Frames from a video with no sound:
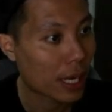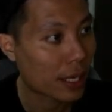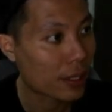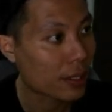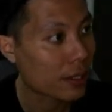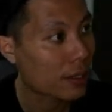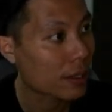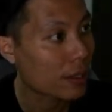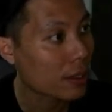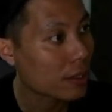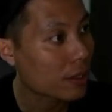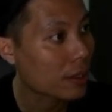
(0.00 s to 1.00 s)

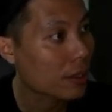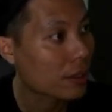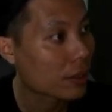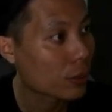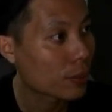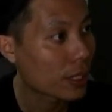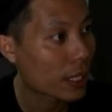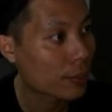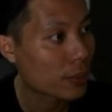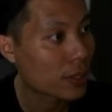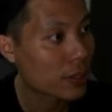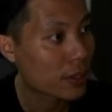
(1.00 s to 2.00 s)
IDE, open up
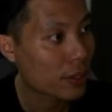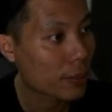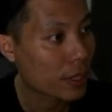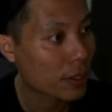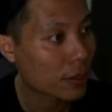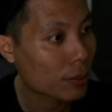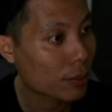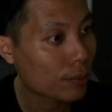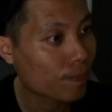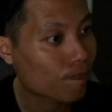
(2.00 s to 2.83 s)
the terminal,